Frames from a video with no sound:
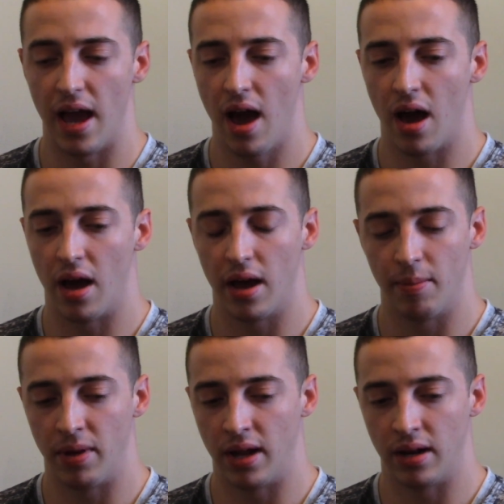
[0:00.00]

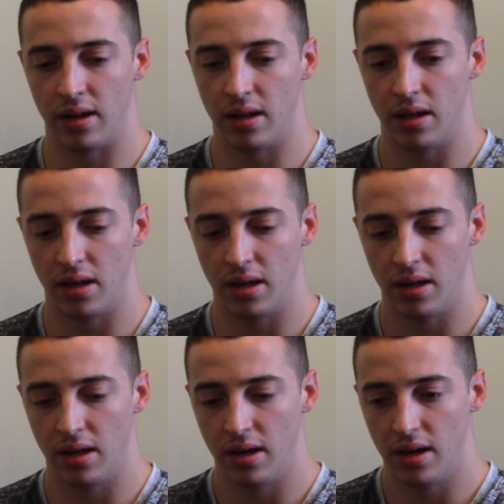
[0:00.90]
I mean,
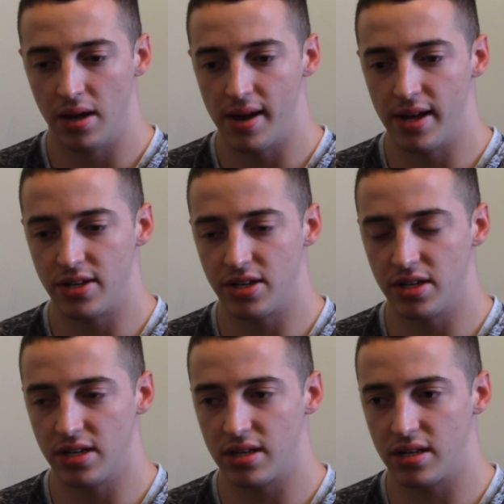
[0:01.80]
it's just,